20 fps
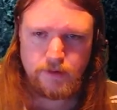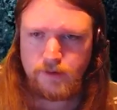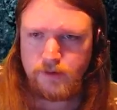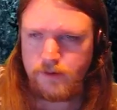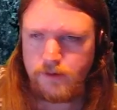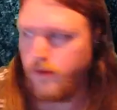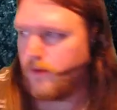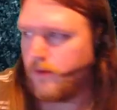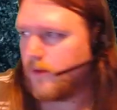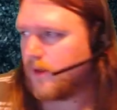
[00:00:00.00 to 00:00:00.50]

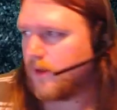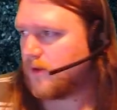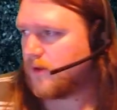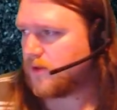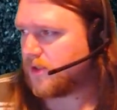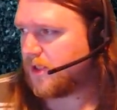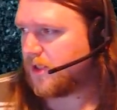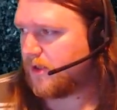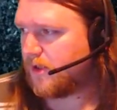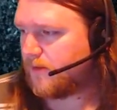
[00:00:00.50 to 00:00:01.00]
Nothing else
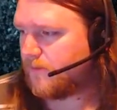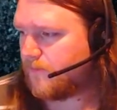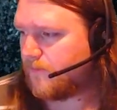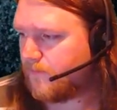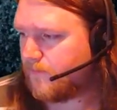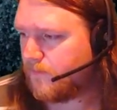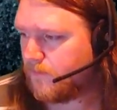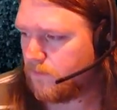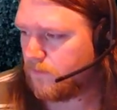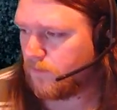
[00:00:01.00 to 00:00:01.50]
here.
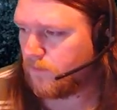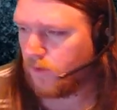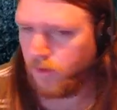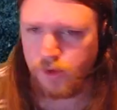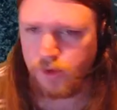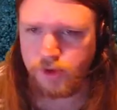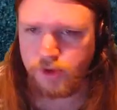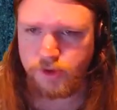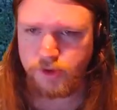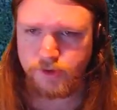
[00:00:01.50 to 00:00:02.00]

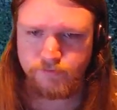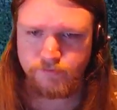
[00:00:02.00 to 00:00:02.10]
Onwards.